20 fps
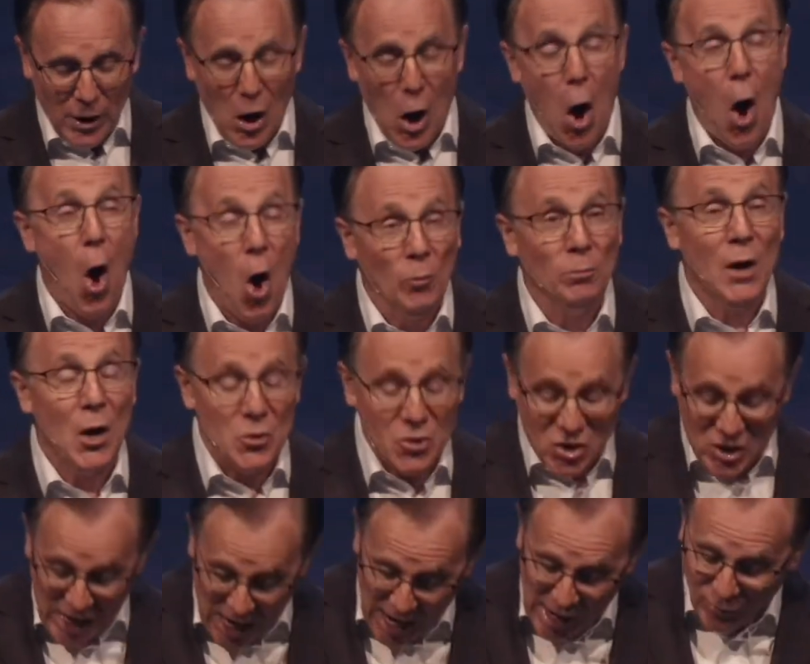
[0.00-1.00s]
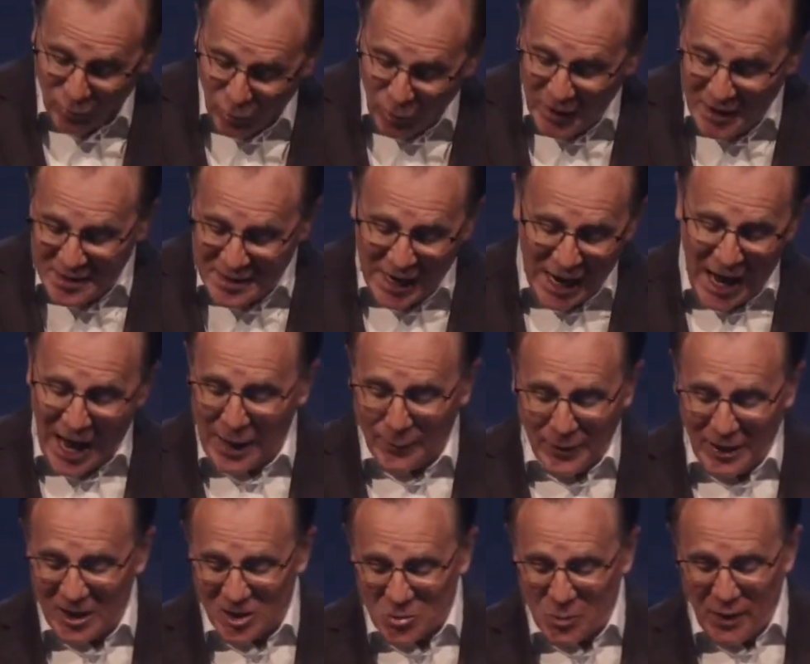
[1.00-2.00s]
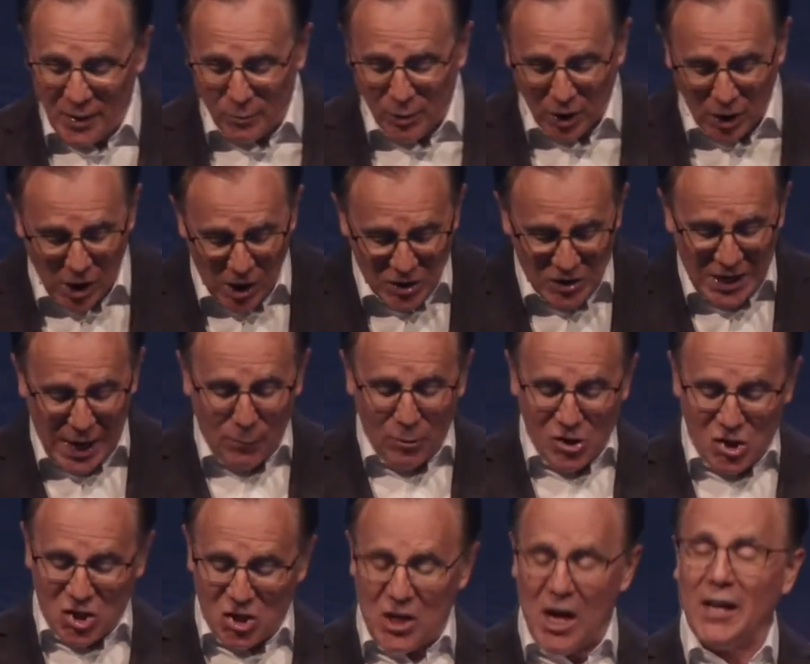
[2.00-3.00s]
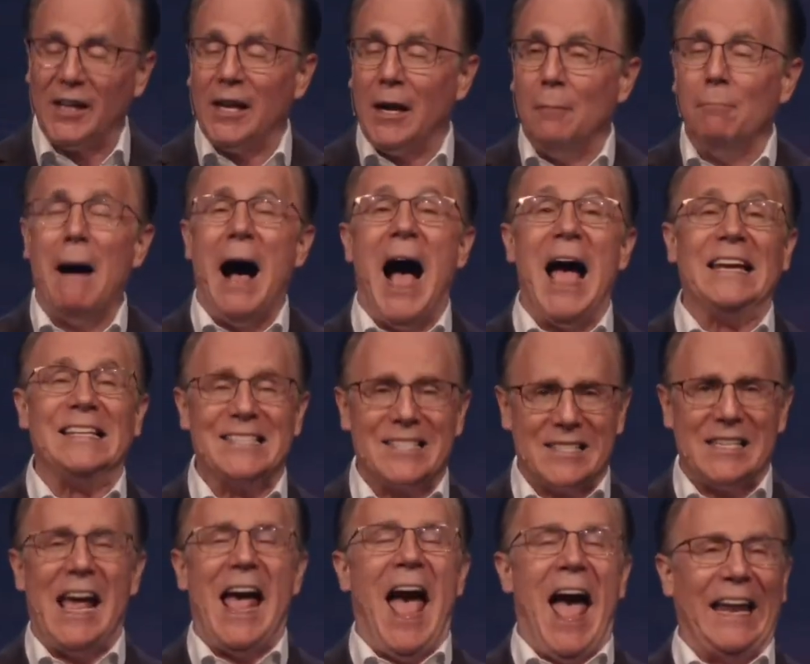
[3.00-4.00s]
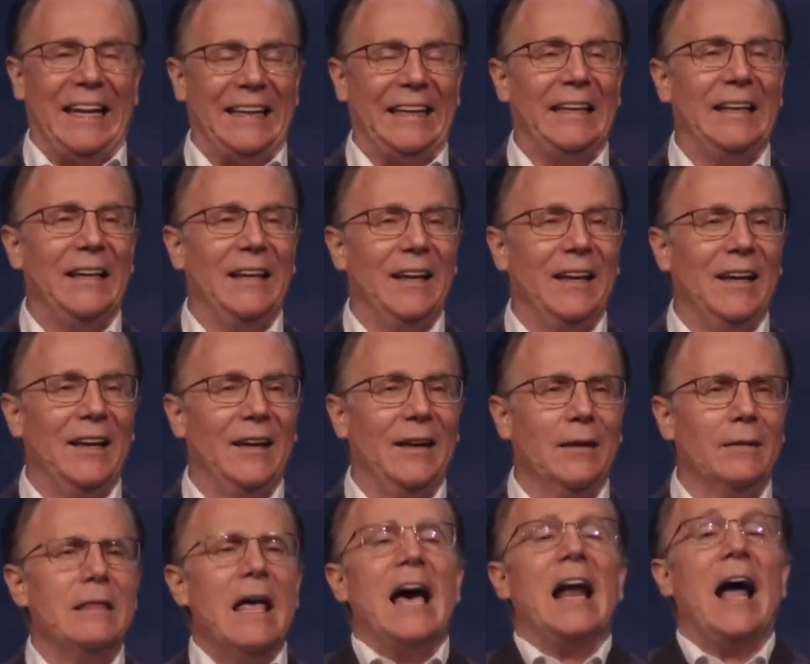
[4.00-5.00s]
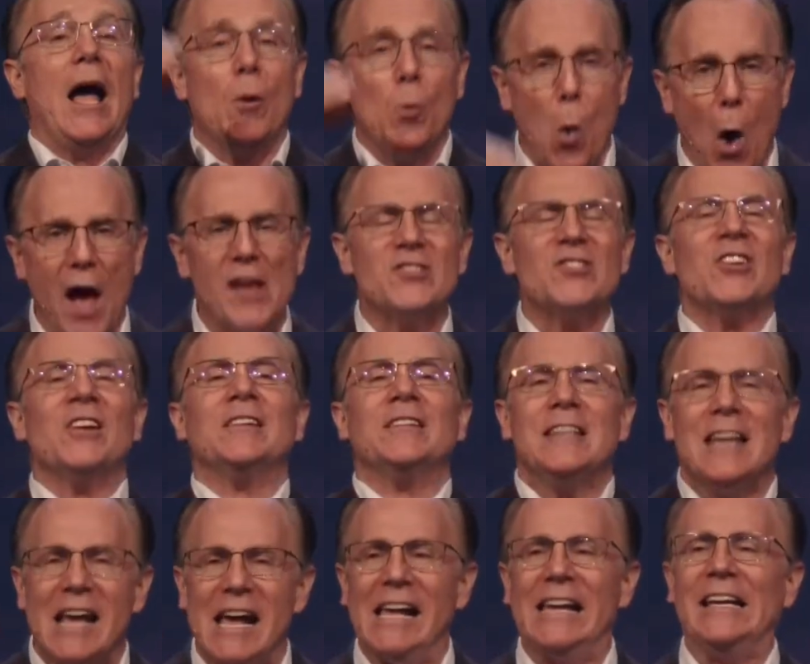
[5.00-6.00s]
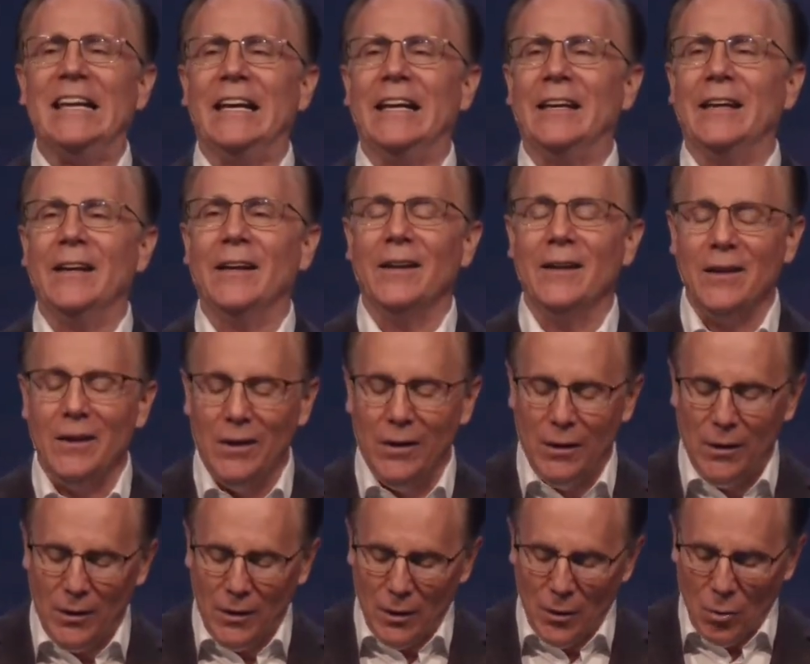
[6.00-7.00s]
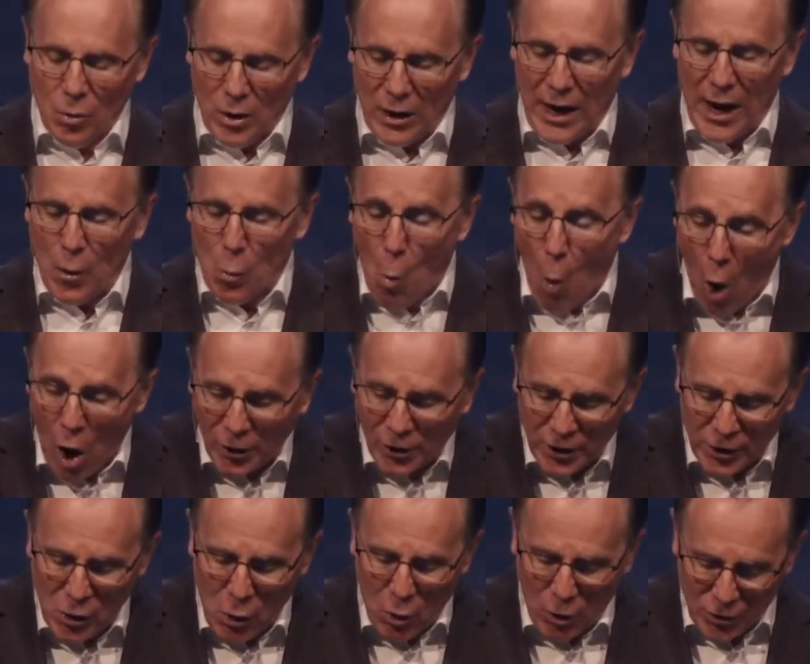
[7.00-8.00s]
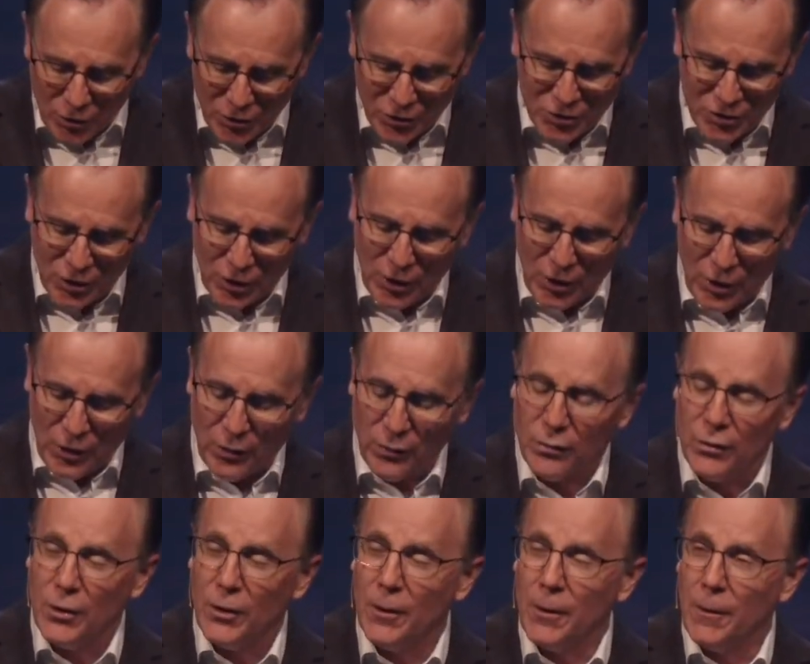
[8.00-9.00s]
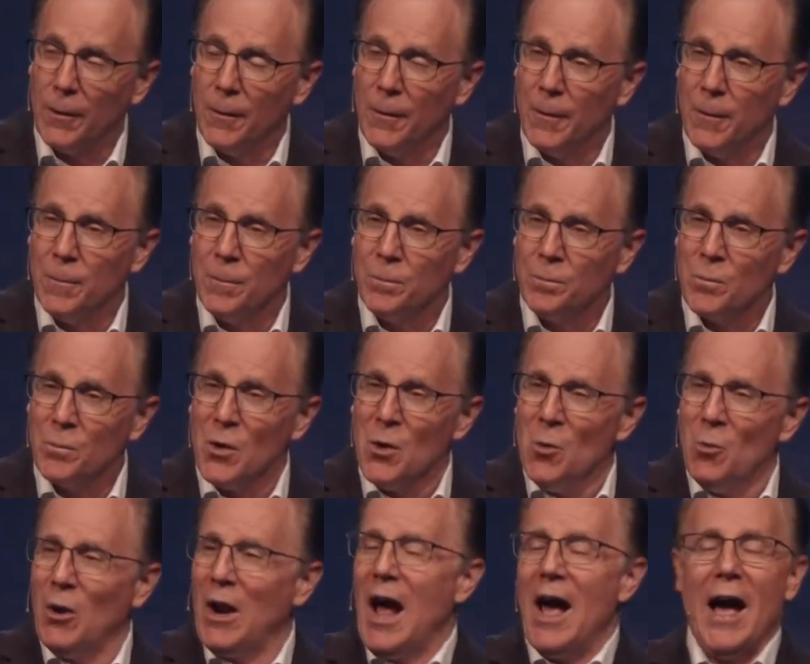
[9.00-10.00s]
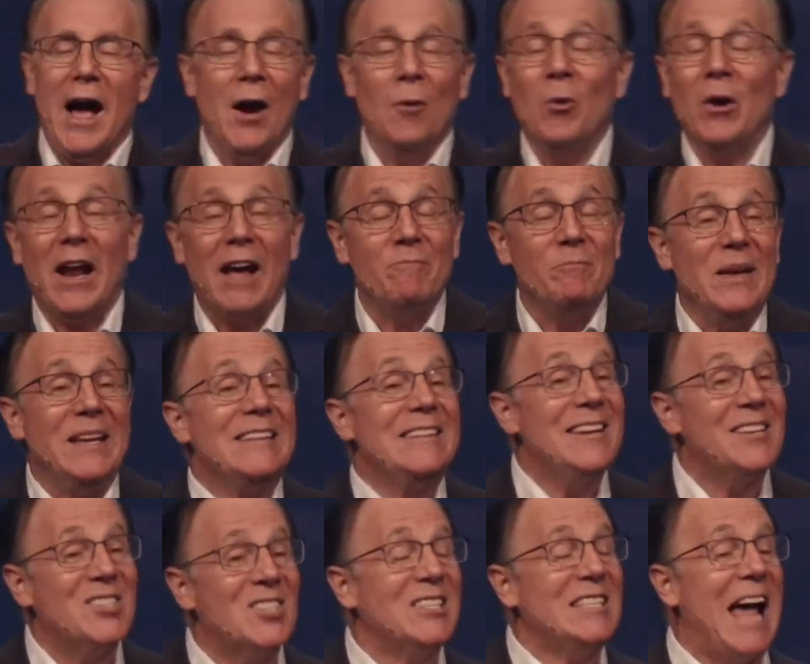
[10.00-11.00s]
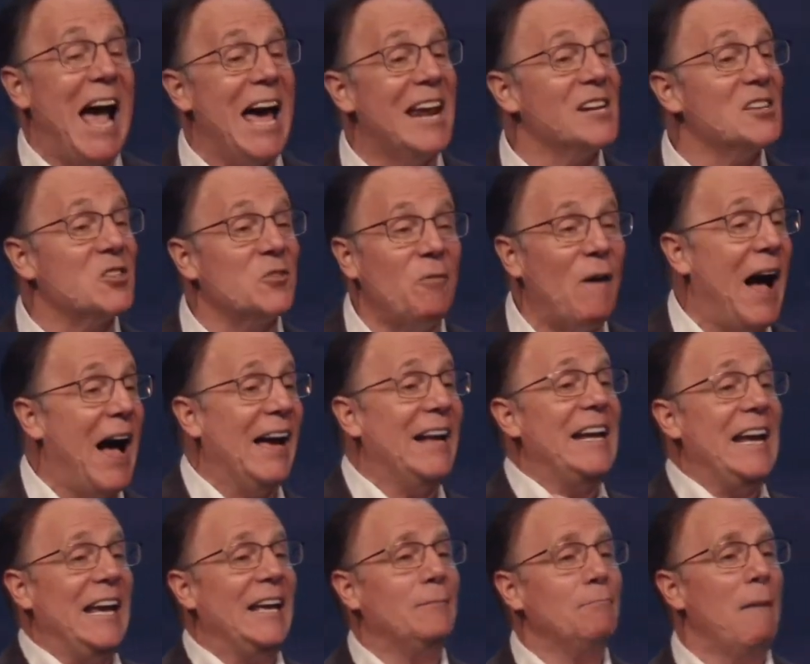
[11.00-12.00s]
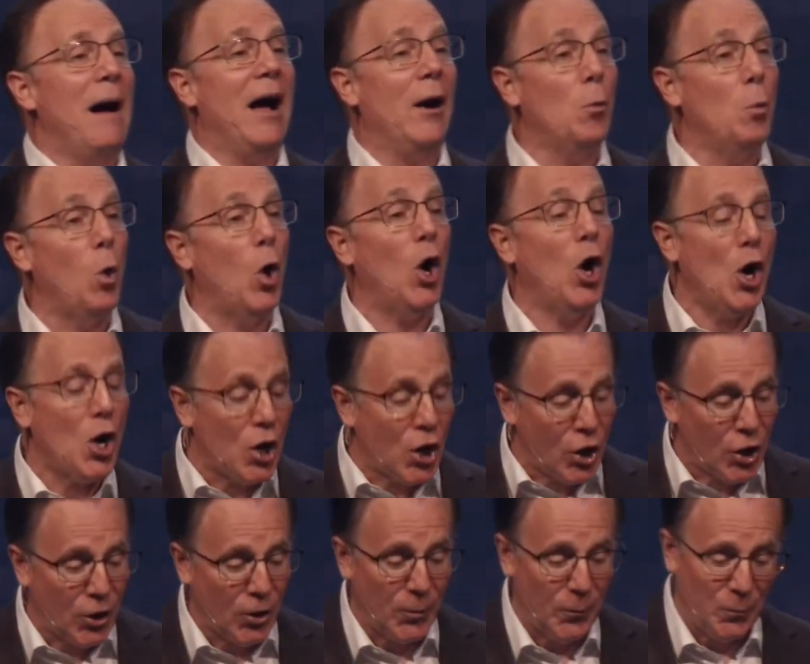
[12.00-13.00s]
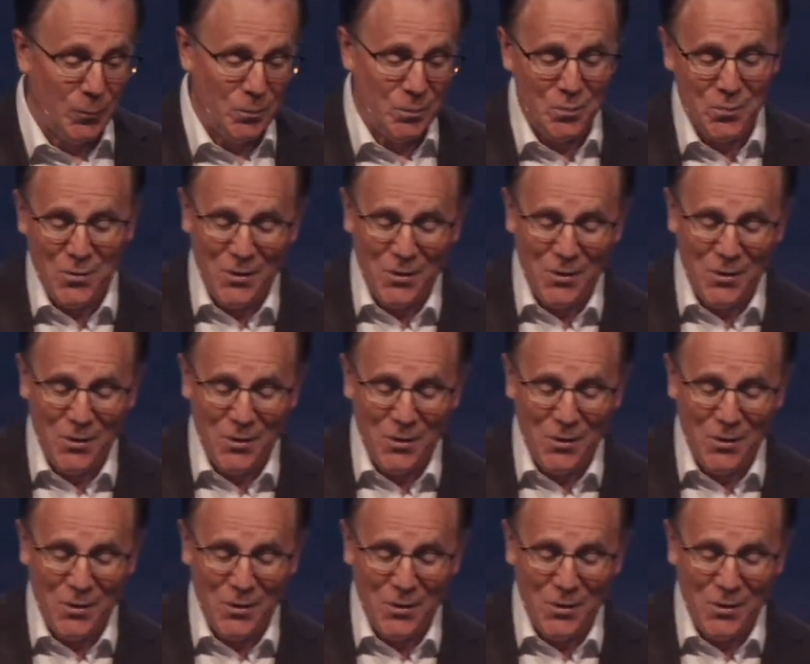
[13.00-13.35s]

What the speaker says: every time, it's been because I was stuck in a mindset that I wasn't getting what I wanted or deserved. When I've been dissatisfied in my work,